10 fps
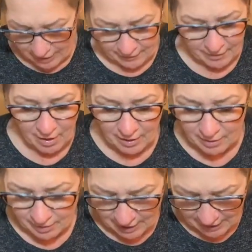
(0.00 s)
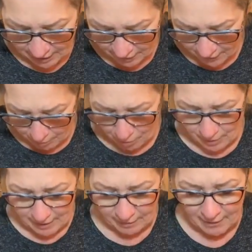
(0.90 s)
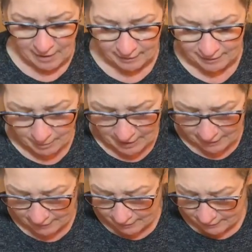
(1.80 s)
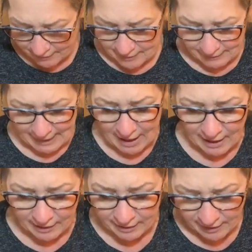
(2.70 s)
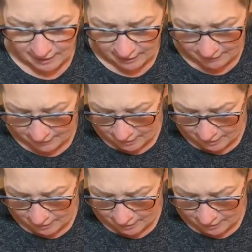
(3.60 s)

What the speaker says: It's not going to take it to the point that somebody that's celiac is going